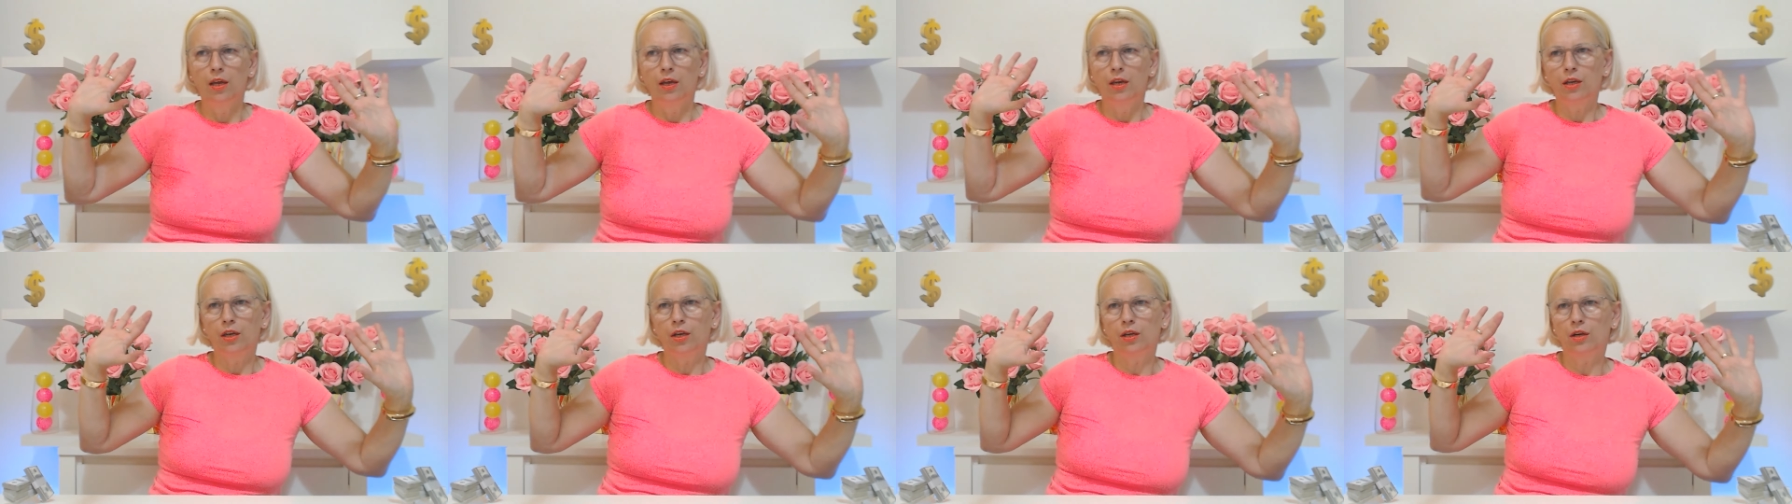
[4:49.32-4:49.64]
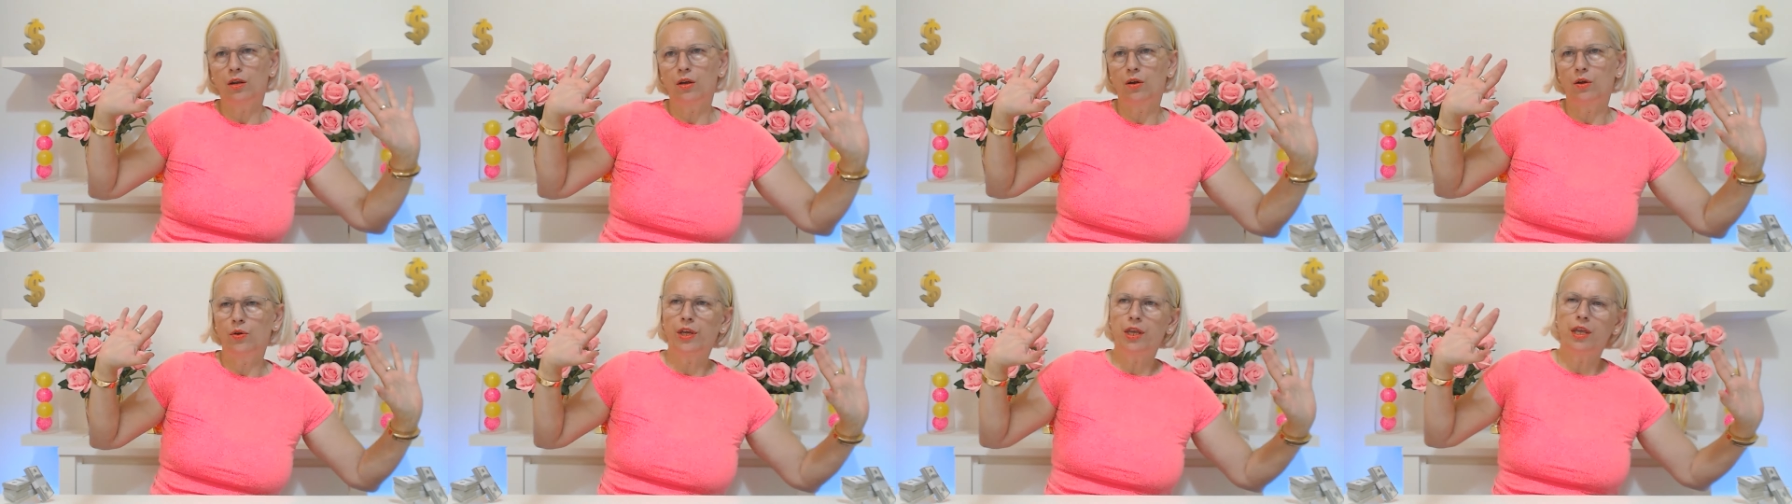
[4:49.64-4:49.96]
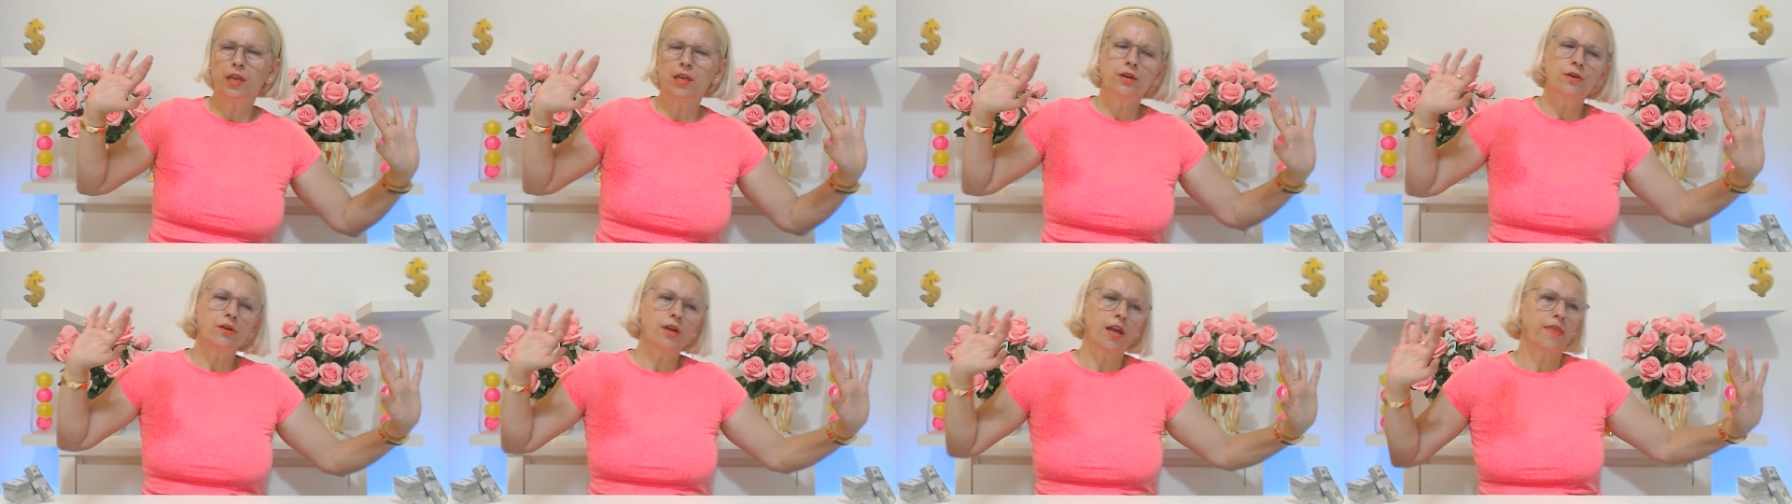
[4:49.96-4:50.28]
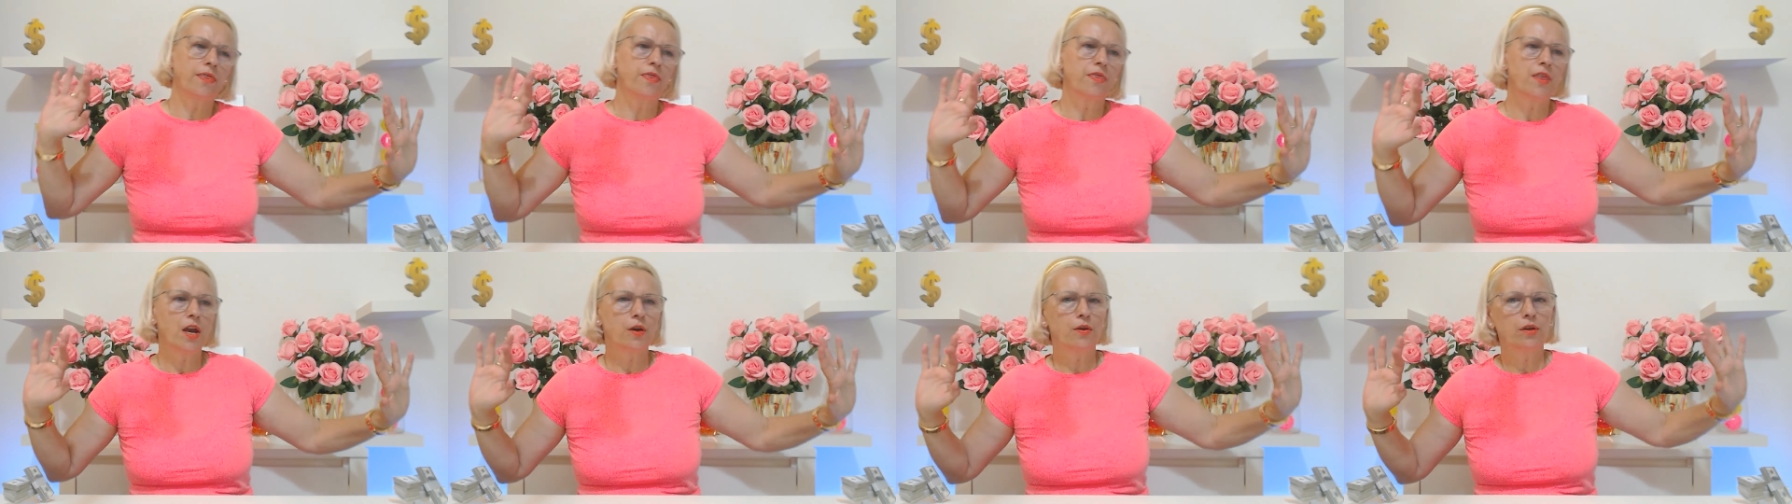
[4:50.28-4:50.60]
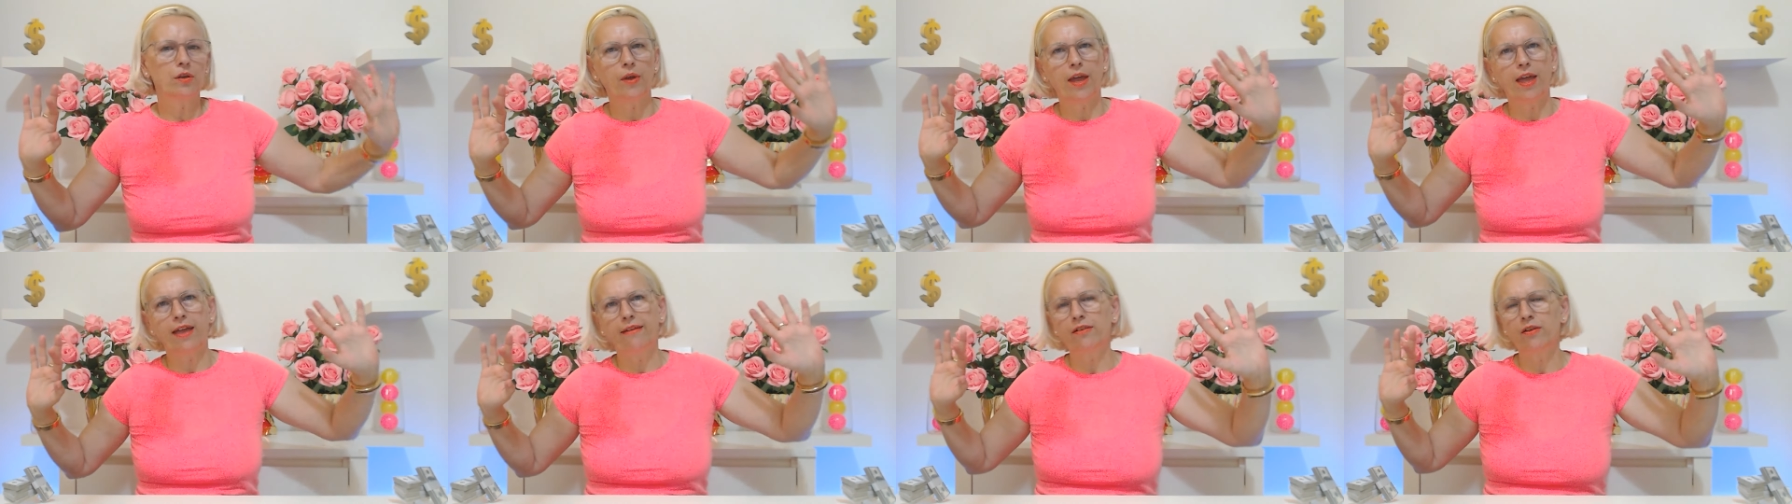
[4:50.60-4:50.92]
you know, here and there, you know,
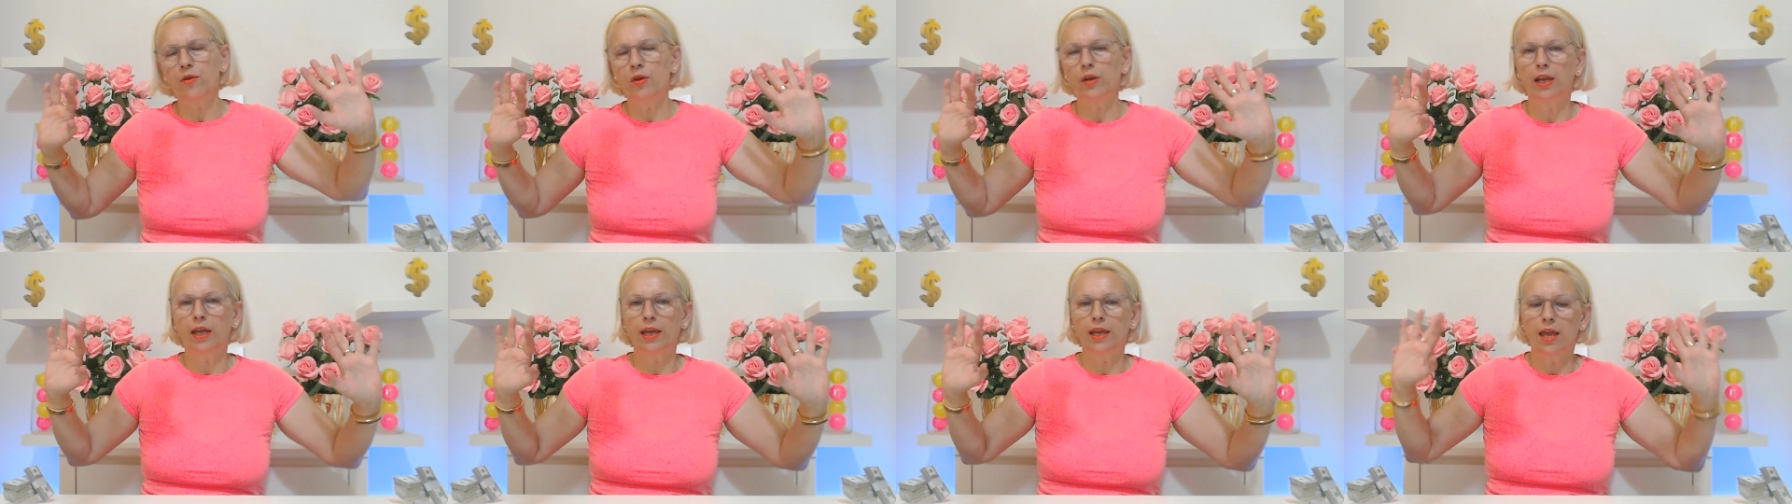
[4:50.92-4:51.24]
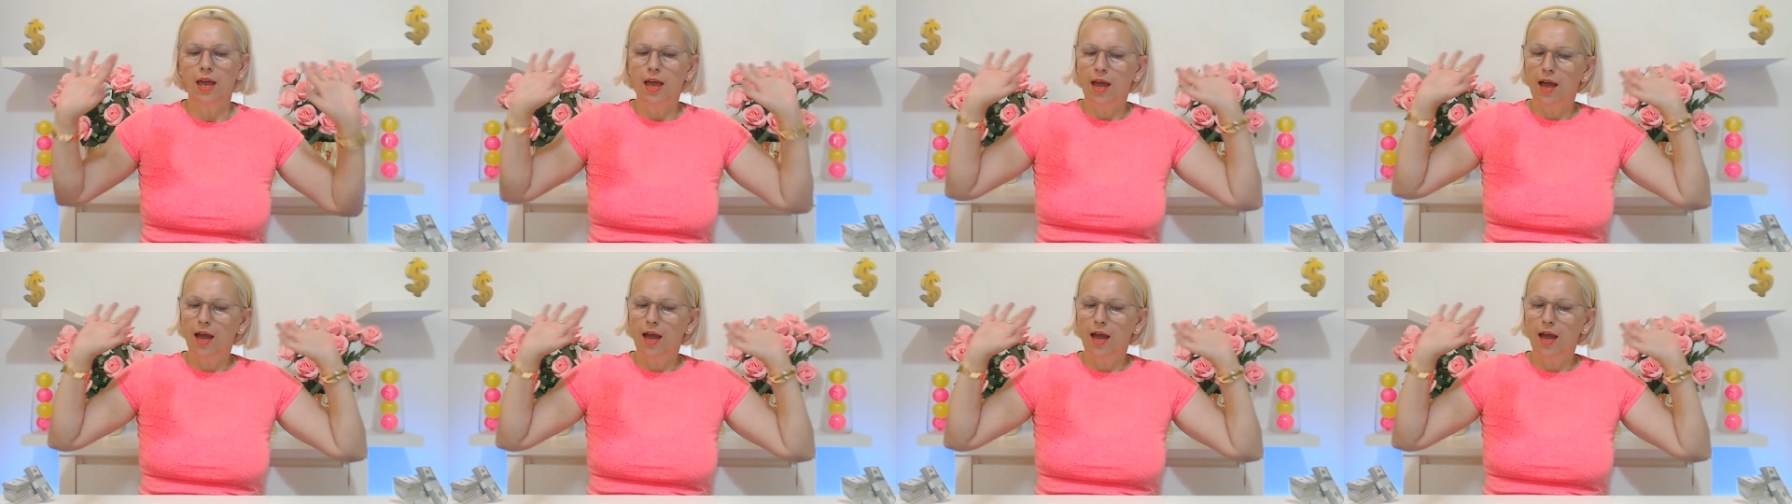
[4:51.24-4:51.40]
area like